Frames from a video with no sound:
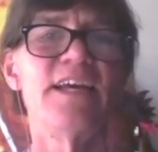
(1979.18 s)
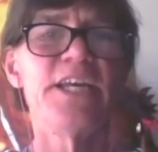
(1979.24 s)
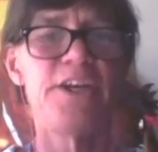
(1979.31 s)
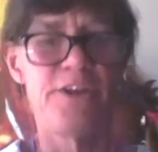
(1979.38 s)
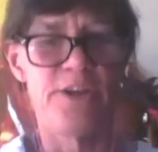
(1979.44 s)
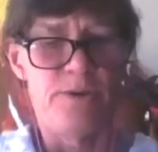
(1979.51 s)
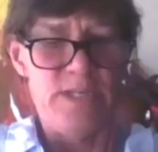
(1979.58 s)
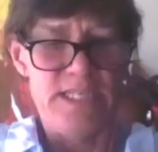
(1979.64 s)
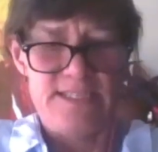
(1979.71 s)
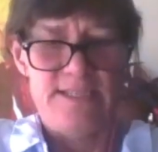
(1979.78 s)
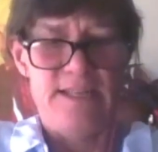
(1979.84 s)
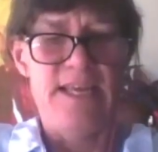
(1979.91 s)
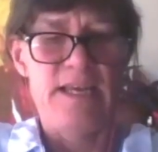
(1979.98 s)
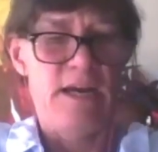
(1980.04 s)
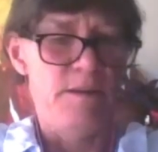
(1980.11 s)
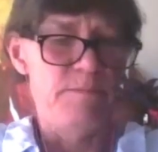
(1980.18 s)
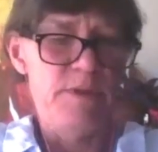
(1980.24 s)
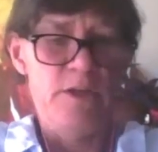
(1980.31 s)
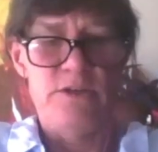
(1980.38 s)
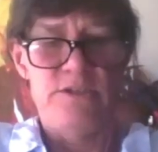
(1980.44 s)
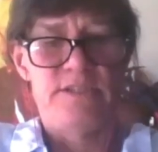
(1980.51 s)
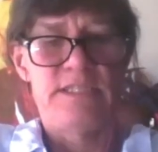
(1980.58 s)
you know it's like i'm
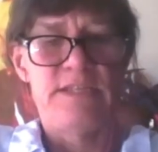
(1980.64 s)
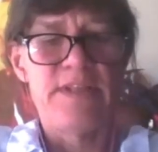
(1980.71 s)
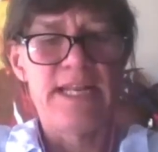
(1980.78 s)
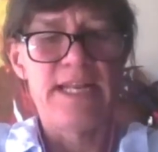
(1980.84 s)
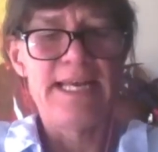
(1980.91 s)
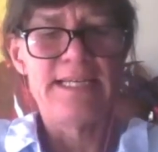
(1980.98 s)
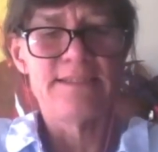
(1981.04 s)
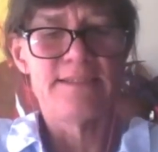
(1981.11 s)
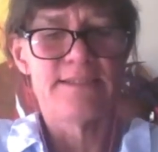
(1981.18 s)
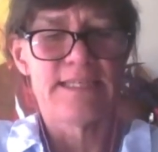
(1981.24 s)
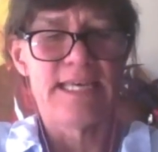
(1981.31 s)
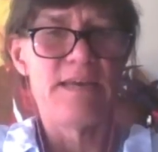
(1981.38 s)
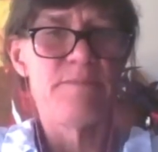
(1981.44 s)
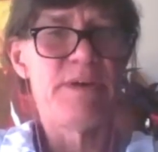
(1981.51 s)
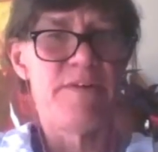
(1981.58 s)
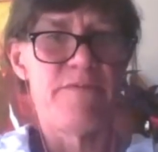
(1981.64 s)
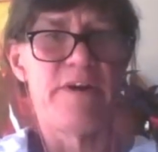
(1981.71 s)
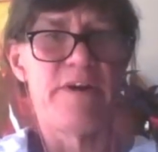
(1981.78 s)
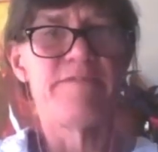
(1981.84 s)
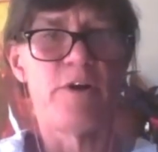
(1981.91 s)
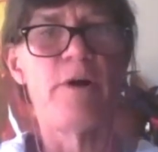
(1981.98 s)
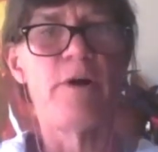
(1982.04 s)
lost in the landscape if
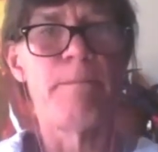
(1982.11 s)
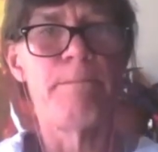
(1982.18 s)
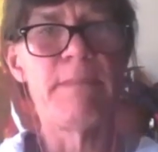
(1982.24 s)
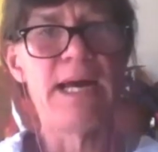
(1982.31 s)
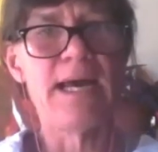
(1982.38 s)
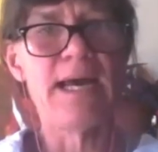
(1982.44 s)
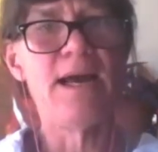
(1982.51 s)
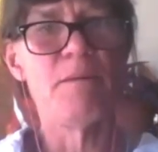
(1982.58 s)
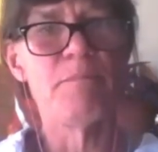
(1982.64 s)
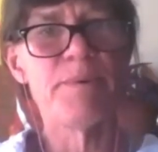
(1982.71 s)
i've got a map